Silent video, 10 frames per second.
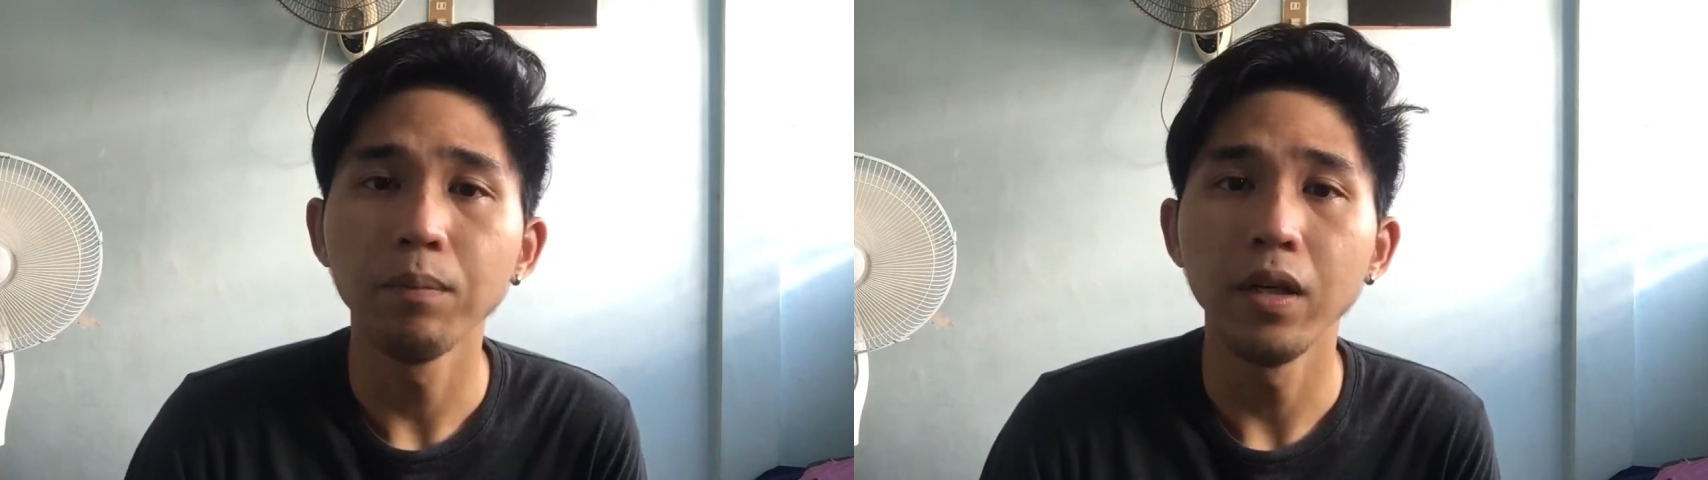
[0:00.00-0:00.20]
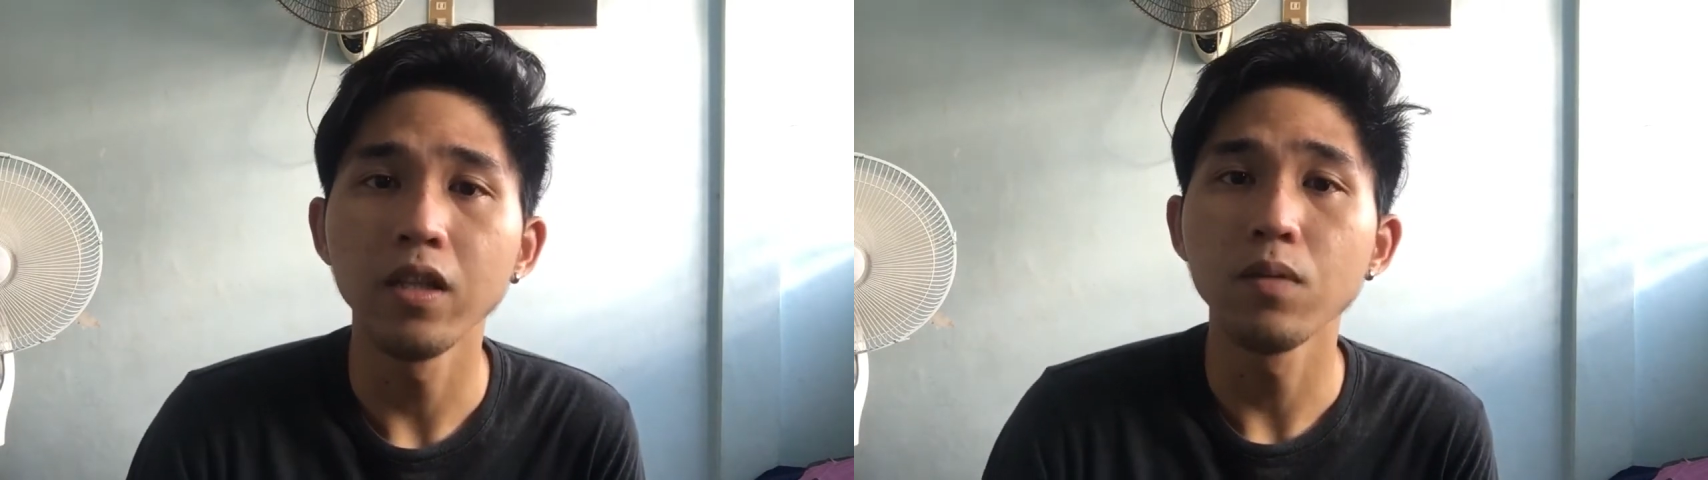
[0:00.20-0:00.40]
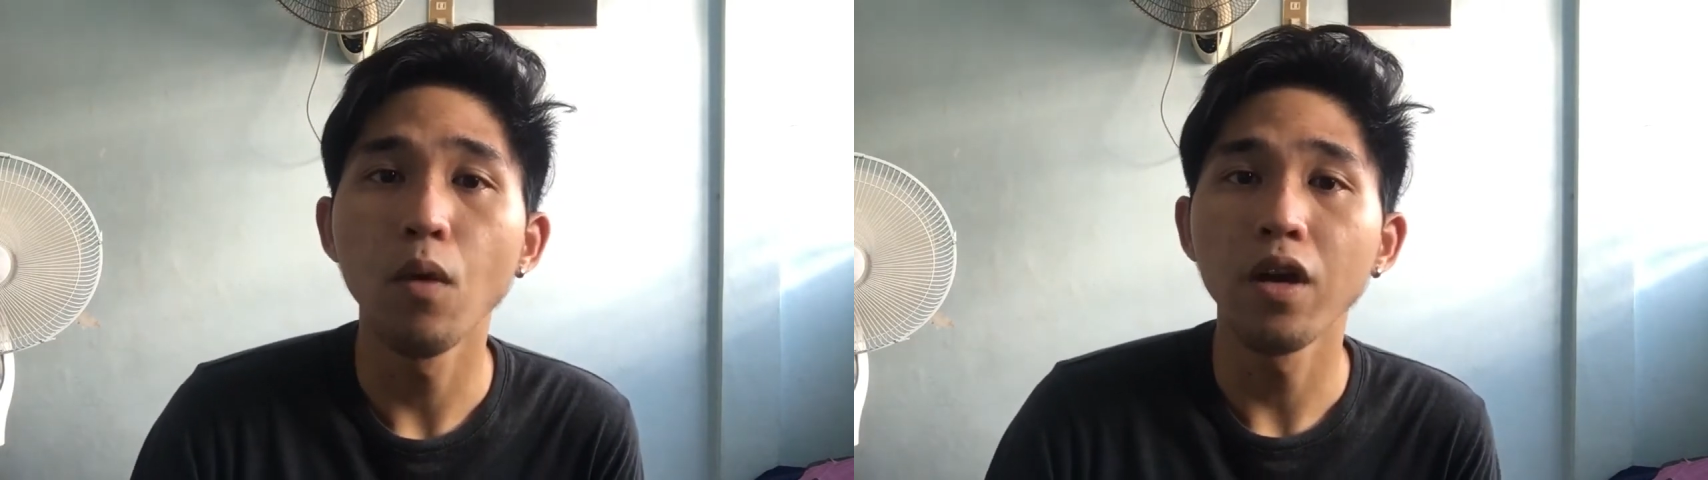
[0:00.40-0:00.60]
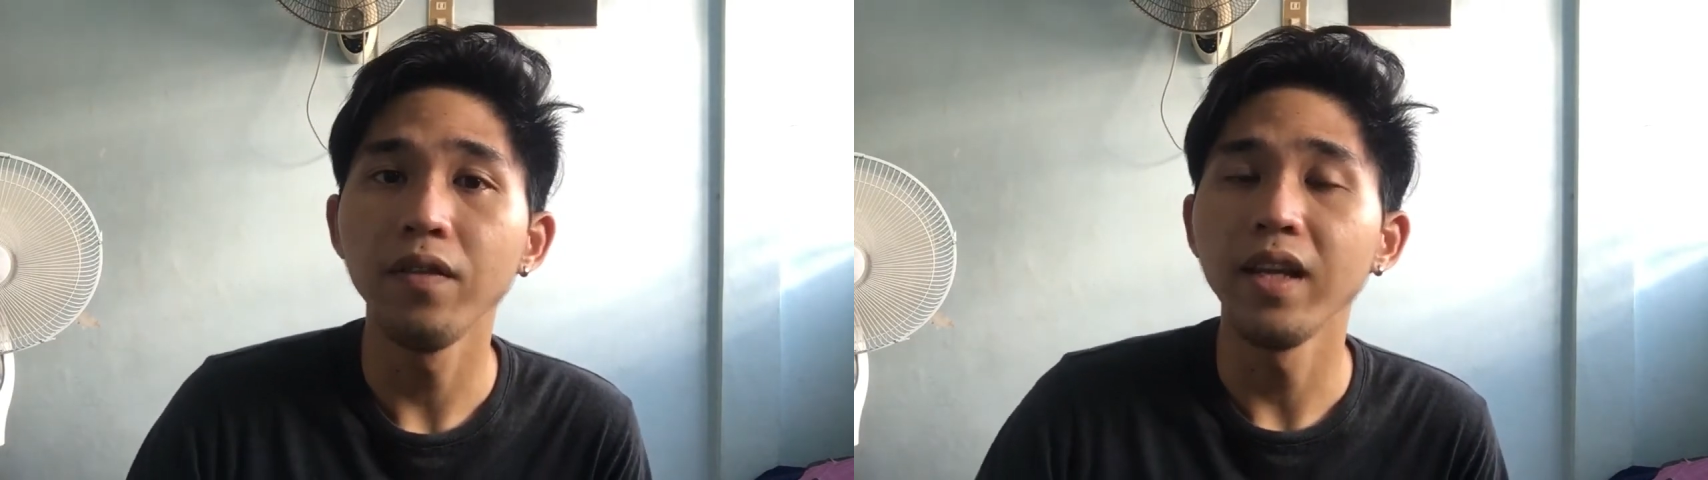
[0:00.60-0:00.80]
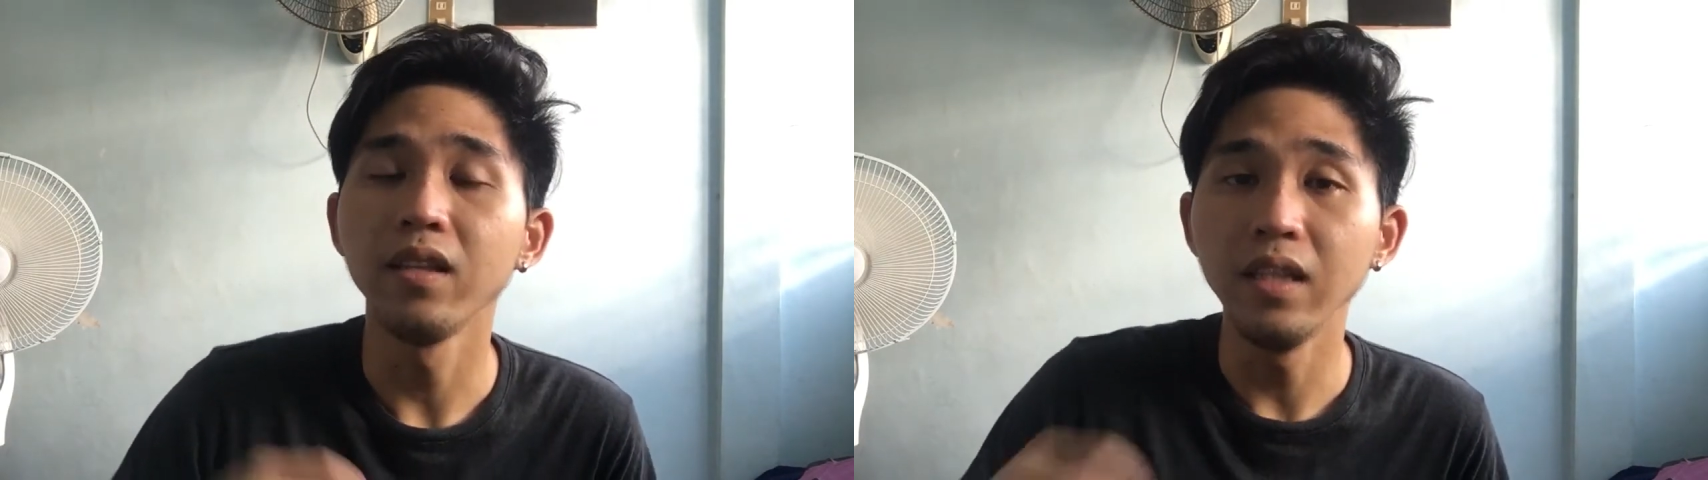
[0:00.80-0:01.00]
but it's more of
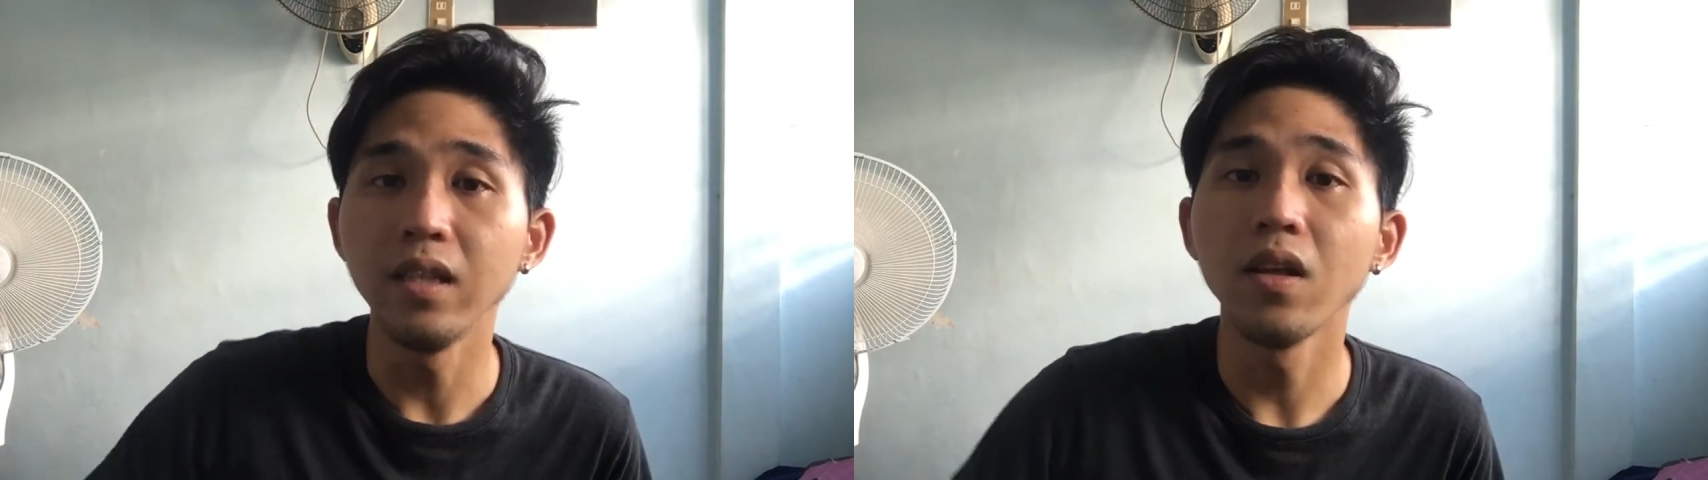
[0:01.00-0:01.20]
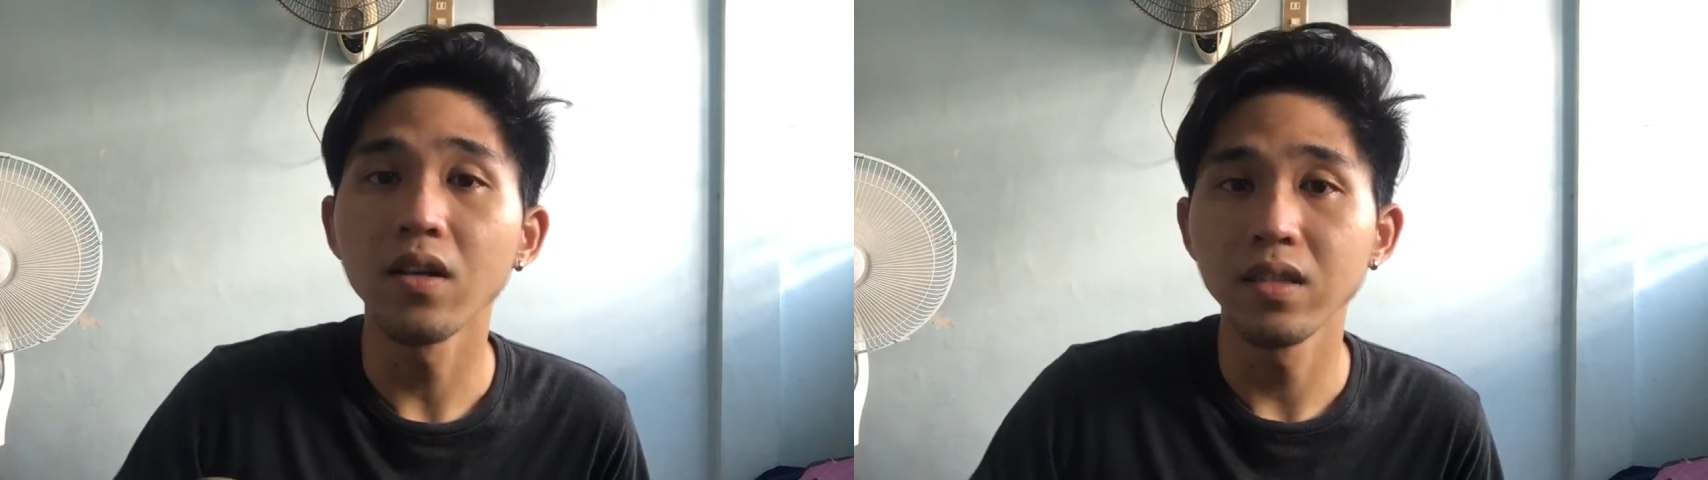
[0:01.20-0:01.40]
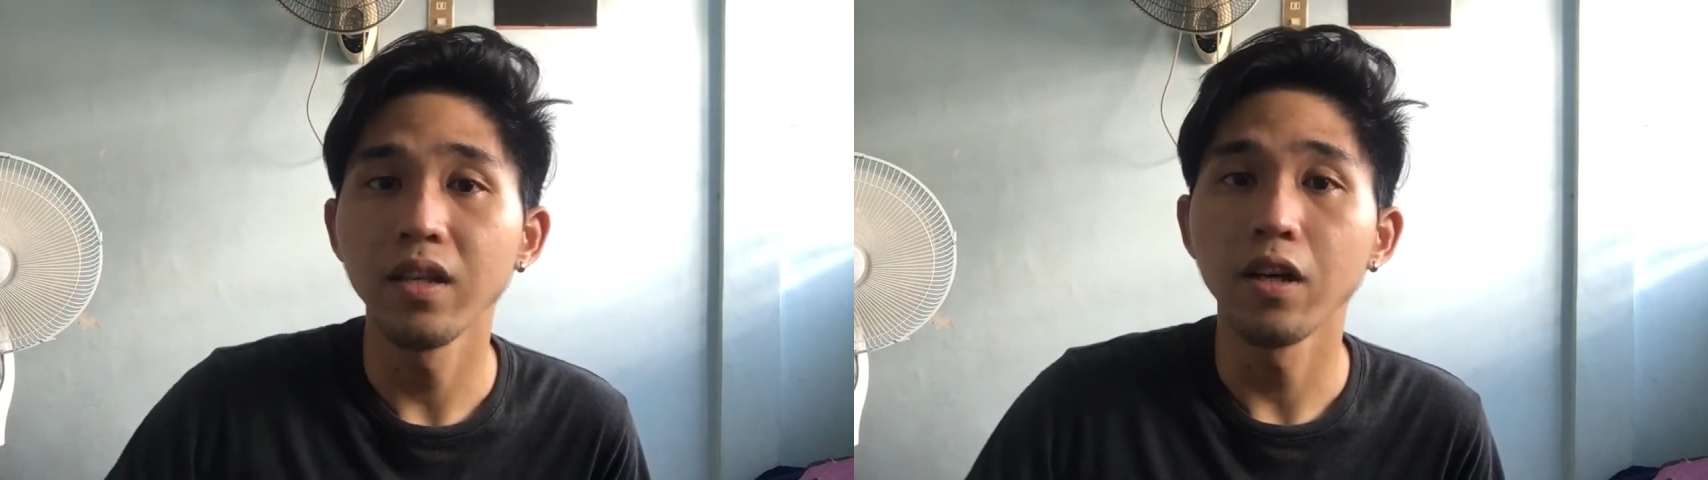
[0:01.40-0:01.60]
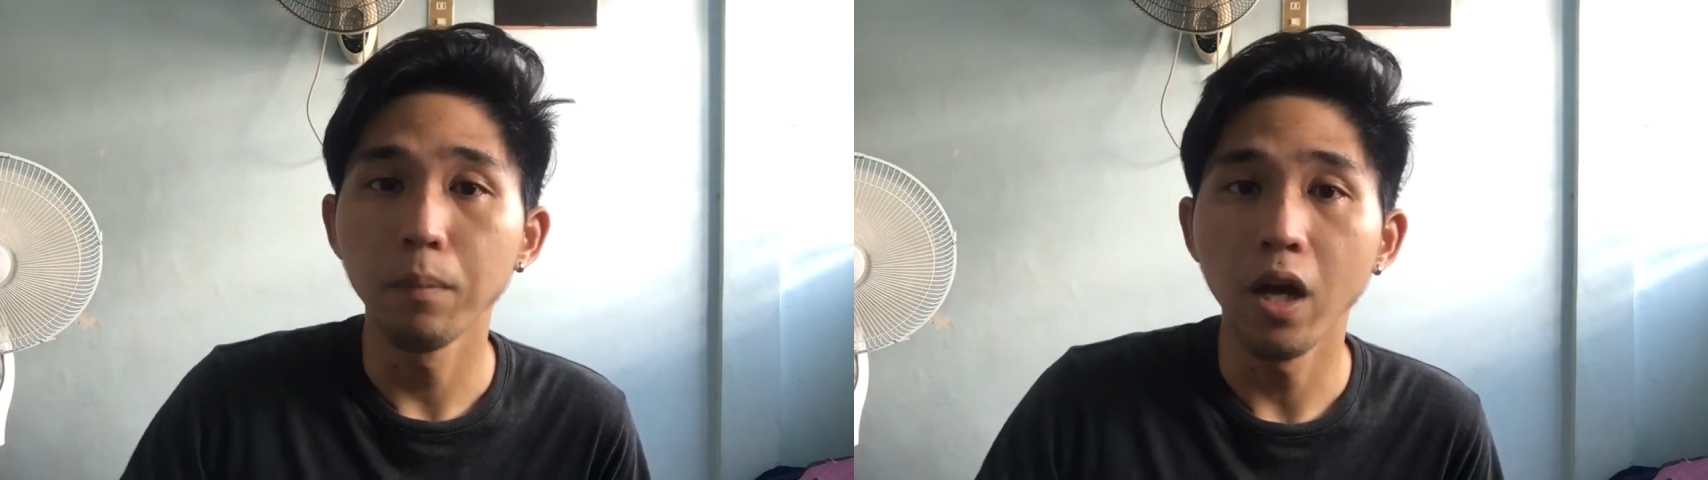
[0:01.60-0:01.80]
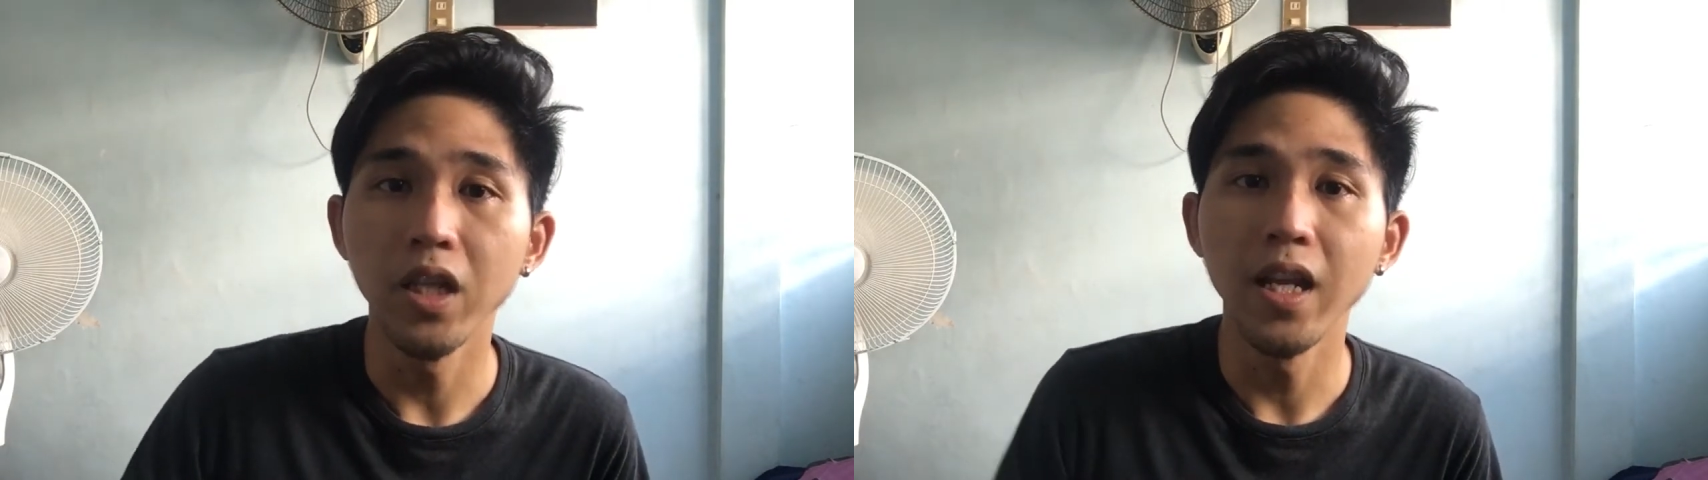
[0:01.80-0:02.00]
like detoxing your body